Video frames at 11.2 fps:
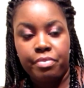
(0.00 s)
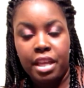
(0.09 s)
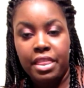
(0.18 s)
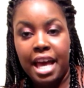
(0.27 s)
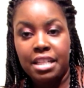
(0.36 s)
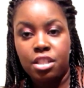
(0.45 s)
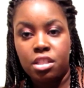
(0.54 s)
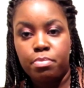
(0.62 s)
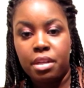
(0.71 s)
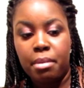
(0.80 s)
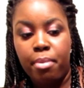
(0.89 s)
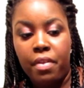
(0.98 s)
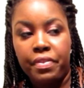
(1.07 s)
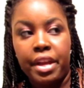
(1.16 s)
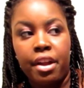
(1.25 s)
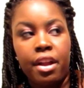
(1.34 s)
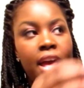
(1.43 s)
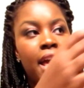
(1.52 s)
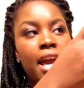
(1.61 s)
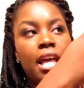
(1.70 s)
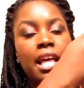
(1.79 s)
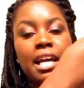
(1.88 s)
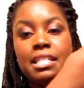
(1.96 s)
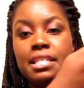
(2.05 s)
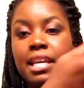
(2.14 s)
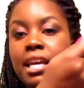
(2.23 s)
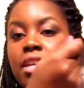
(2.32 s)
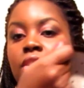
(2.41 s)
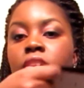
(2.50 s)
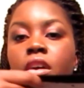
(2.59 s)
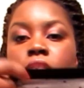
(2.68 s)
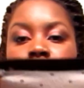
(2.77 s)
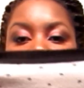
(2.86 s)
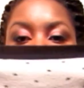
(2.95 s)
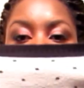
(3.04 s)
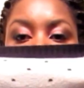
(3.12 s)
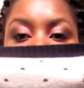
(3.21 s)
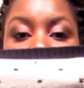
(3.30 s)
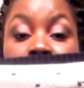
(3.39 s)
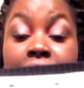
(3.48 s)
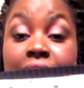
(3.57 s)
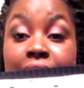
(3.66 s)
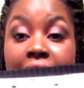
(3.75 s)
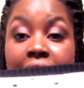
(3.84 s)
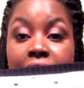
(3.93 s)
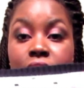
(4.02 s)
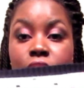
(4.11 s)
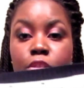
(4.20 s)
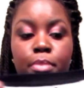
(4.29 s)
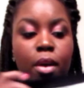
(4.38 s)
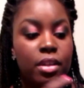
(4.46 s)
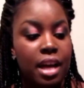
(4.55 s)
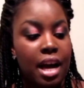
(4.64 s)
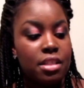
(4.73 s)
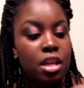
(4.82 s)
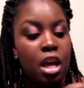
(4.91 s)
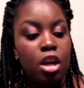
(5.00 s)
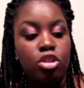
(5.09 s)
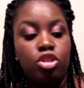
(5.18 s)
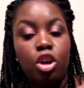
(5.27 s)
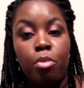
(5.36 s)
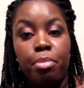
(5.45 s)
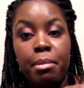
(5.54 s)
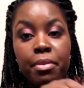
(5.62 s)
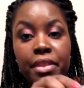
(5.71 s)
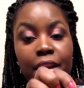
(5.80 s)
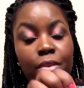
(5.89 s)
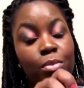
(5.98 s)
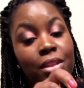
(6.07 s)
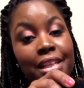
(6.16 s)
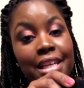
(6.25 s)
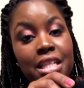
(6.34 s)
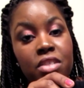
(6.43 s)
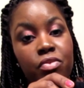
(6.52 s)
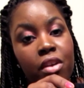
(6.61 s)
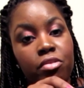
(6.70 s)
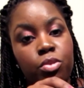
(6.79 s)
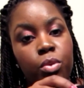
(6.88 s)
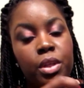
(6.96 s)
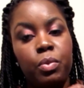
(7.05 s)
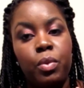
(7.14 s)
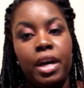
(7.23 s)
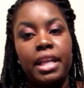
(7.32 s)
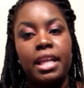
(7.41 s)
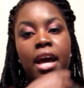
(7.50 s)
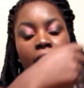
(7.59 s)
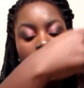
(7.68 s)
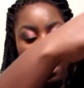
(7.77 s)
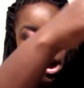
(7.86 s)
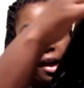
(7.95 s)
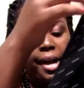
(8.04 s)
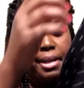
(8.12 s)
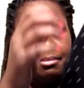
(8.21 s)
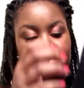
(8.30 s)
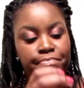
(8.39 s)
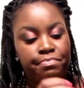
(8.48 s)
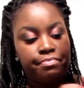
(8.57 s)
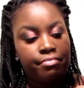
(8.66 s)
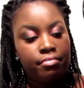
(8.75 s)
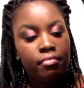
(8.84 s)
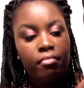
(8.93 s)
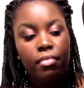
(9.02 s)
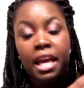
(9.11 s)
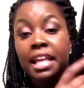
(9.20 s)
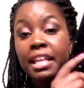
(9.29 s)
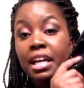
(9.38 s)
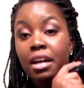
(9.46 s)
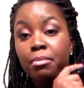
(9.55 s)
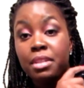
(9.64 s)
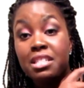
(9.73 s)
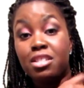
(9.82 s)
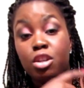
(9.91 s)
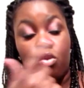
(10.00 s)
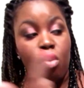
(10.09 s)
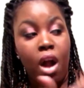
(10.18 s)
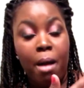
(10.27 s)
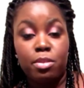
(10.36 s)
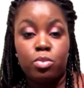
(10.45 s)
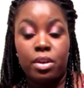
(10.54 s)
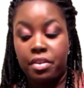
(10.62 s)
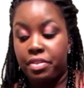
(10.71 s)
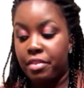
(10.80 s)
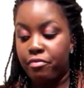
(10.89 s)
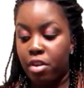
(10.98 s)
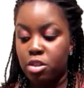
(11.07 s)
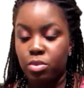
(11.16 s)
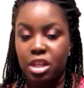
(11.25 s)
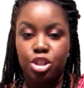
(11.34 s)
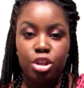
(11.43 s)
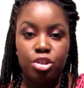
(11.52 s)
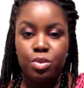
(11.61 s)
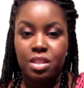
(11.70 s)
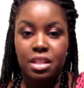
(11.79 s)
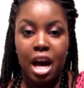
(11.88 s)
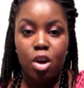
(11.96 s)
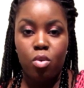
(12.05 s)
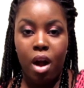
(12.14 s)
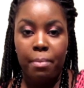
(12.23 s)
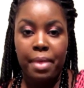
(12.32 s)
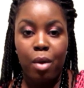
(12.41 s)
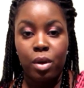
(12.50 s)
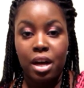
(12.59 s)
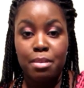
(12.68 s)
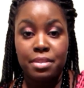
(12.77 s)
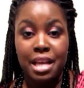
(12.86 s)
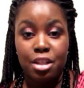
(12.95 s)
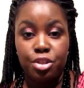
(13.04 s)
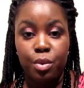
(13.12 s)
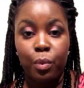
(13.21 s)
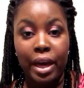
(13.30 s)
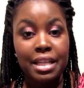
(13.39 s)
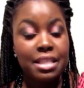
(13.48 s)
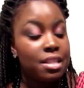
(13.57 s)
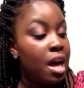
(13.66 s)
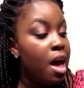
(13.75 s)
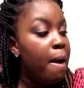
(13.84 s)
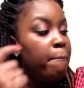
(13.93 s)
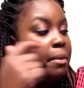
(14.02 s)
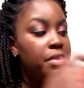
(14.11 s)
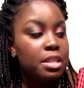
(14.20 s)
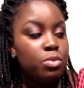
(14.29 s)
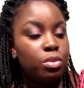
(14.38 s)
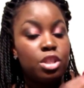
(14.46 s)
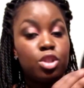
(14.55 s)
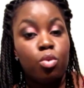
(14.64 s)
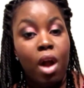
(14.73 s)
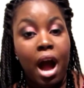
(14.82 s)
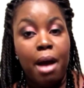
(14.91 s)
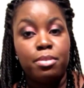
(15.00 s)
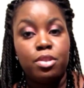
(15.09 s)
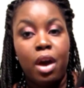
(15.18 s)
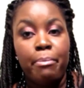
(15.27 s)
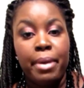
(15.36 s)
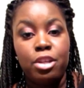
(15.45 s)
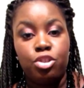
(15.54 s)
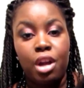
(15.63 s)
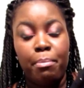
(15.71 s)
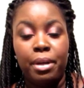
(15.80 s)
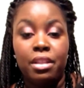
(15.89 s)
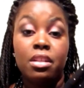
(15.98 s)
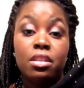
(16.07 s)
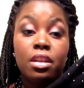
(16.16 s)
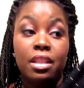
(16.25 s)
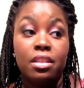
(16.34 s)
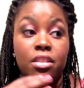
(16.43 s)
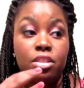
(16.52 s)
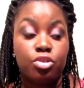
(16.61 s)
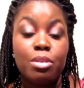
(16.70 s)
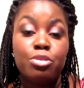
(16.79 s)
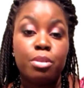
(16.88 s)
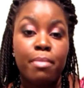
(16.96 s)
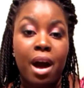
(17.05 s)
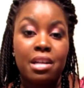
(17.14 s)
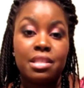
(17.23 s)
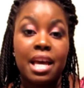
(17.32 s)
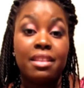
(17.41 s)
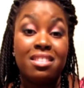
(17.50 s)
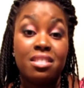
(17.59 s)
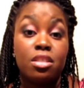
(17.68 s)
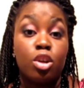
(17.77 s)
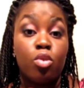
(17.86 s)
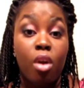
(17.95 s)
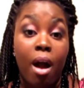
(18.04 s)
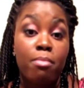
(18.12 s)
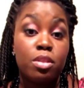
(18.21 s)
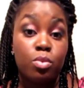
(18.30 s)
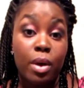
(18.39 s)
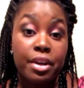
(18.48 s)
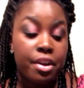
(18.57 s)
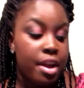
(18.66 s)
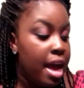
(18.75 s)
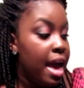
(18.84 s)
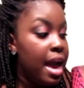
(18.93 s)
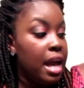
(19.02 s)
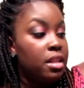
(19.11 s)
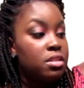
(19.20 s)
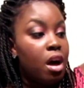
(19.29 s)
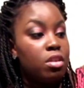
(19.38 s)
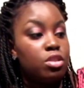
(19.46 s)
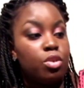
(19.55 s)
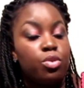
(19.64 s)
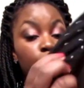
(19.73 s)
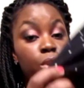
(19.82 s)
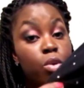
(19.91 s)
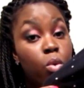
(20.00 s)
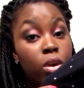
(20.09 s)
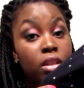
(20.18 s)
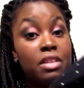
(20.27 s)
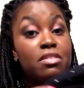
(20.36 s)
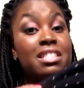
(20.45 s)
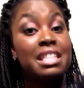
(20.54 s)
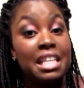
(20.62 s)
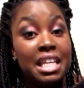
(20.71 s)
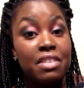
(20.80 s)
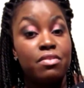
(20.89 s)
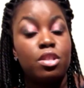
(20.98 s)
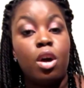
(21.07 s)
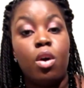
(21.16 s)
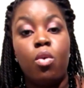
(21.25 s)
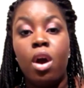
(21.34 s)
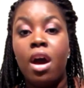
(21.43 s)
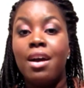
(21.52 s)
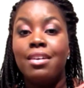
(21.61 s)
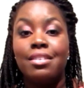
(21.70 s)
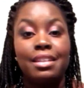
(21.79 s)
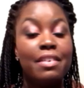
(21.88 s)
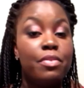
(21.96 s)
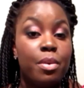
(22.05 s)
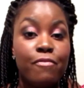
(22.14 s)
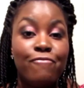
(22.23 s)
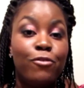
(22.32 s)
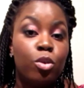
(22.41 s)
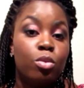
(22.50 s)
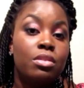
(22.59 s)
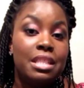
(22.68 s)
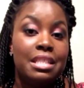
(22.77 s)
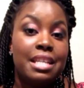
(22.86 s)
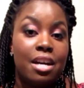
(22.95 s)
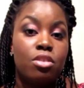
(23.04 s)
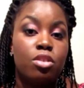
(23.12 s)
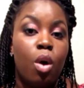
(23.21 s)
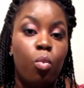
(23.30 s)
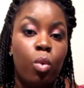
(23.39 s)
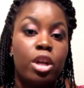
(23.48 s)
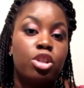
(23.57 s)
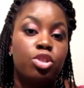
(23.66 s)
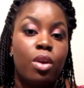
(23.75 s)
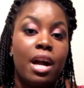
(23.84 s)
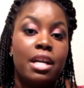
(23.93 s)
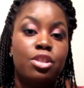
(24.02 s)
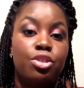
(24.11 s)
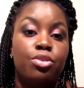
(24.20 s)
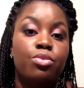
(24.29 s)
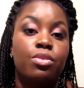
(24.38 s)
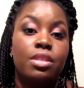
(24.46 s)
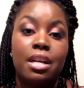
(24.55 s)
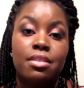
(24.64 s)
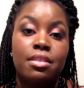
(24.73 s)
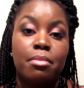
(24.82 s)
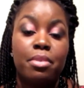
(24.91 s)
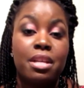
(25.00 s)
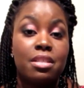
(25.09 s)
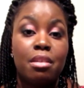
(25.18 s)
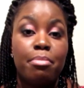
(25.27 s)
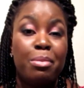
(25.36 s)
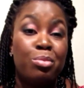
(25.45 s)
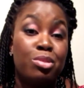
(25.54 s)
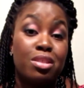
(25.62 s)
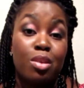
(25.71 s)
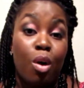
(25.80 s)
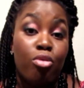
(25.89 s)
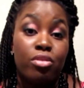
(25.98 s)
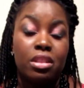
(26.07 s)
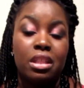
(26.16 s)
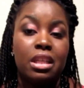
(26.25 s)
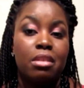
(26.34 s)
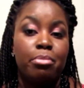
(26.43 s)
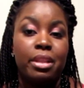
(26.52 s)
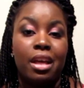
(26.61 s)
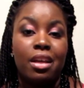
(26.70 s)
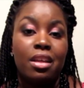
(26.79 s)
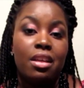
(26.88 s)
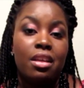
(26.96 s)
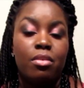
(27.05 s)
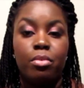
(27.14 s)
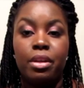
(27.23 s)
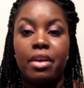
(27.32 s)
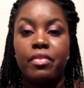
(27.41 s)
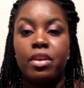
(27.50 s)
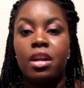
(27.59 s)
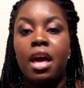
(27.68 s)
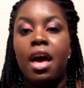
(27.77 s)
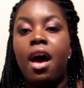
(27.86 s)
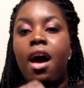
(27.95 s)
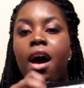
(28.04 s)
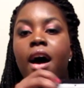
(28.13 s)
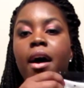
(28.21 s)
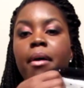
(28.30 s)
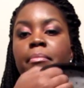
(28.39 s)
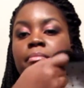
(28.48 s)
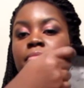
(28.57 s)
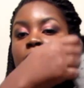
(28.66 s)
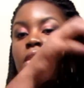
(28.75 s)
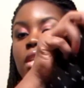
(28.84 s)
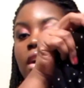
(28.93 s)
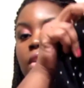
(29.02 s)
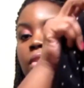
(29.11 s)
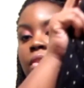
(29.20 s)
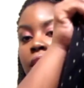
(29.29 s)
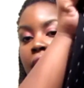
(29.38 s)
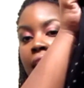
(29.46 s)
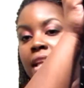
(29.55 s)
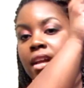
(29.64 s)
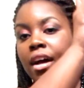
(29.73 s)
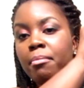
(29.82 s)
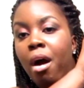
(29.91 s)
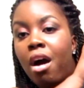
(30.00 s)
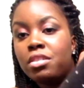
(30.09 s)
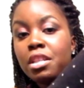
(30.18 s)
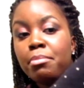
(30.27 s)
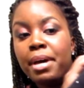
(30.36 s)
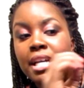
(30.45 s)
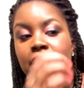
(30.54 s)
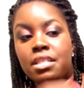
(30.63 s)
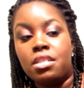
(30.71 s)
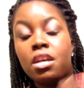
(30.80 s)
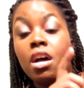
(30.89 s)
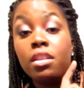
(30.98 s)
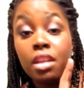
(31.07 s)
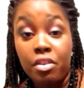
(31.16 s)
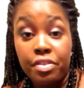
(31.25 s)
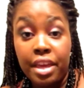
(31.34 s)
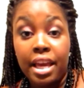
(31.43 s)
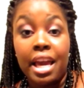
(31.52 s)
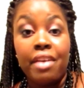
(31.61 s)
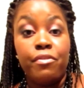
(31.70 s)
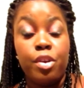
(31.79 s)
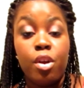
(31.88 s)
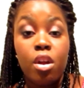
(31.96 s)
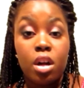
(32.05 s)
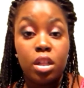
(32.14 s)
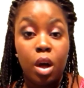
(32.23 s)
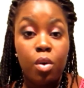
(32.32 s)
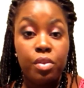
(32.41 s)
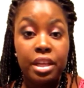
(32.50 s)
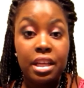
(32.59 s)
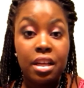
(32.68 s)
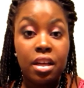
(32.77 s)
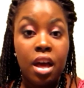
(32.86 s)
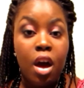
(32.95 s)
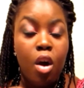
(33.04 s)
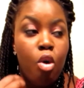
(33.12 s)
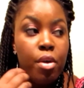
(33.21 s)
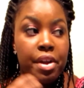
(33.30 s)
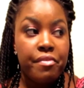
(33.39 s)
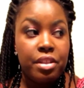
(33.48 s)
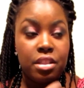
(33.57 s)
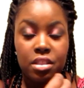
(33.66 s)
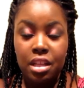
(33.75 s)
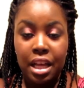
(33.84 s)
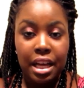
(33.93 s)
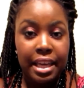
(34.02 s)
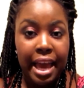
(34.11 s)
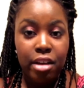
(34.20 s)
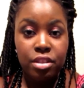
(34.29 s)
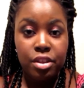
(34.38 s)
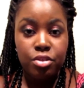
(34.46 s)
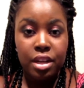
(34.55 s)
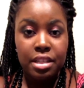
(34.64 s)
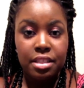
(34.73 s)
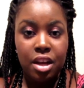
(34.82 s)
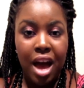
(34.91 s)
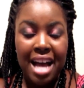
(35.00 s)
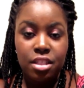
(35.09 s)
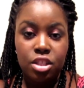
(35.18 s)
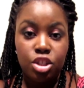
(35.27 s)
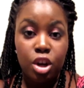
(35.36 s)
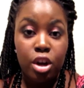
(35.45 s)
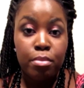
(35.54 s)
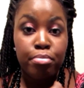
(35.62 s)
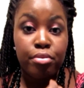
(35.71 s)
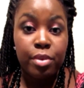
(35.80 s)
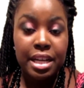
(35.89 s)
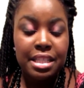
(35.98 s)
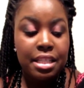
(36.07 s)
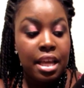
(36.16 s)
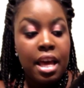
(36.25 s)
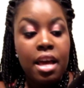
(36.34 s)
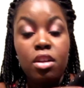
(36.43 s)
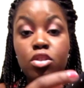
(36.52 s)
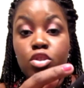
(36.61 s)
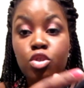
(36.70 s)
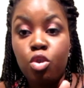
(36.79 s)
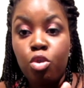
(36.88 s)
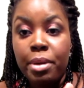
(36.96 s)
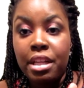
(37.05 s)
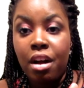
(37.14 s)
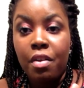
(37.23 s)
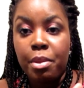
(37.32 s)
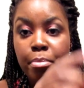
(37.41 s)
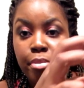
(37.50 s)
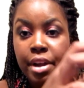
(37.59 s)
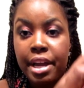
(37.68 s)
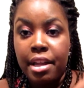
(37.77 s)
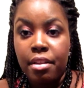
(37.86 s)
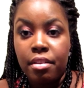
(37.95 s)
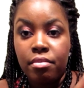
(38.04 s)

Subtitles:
that I just put up on there. And like I said, you know, take a picture of the inside because there's polka dots. Show people it really is Forever 21. And this is a crop sweater. The first one I showed you is not crop. That one comes down to your waist. But this one is crop. So I made sure I put in the description box that this is a crop sweater. And it's also 3/4 length sleeves. So give them full details on what you're trying to sell to them, because some people would just overlook it and be like, whatever. Also the buttons. Another thing, if your clothing or even like a couch that you're trying to sell has a certain print, zoom in on the print.